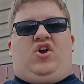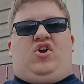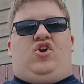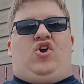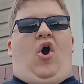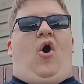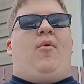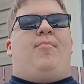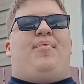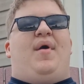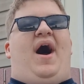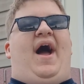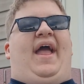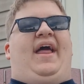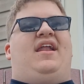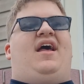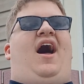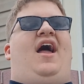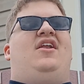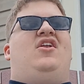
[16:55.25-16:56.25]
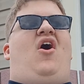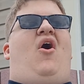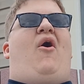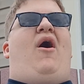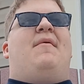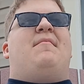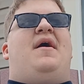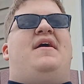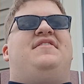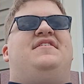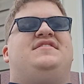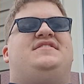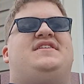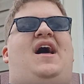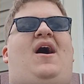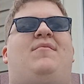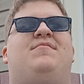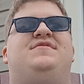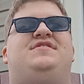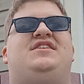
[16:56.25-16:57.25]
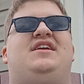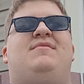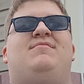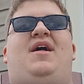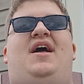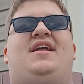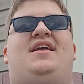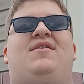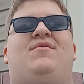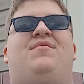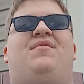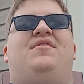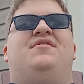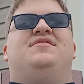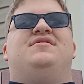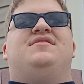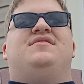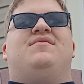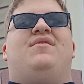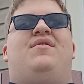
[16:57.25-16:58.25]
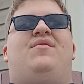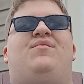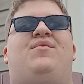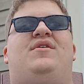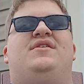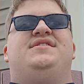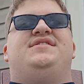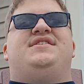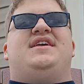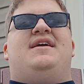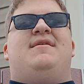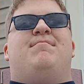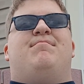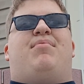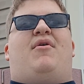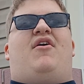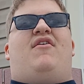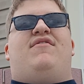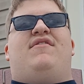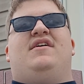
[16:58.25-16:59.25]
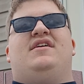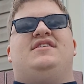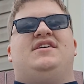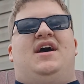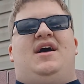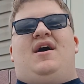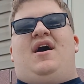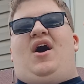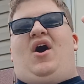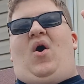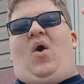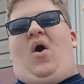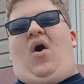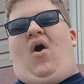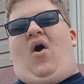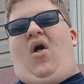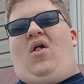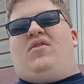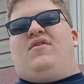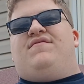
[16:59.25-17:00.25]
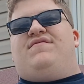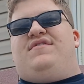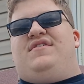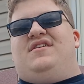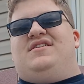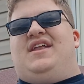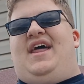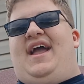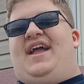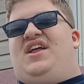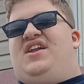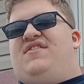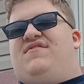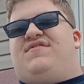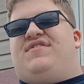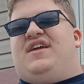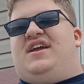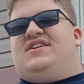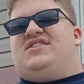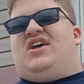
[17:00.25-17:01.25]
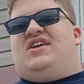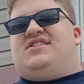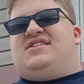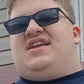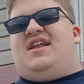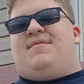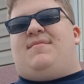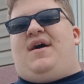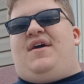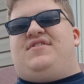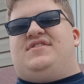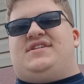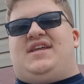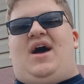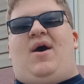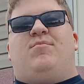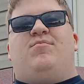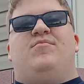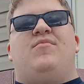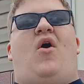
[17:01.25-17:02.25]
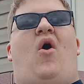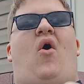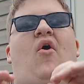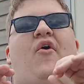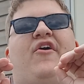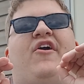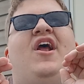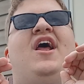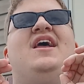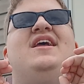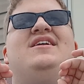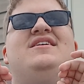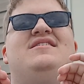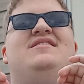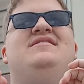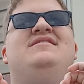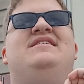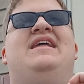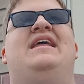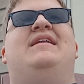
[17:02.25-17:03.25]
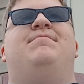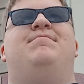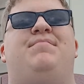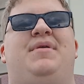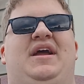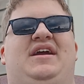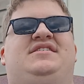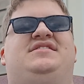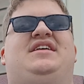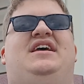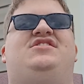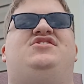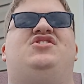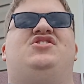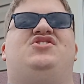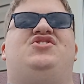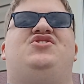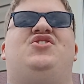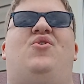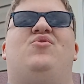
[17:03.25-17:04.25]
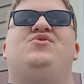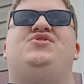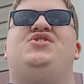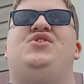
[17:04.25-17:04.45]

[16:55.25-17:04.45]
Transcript: Go buy it. I know I made this album seem like it was imperfect. All of the negative things I said about this album are nitpicks. That just shows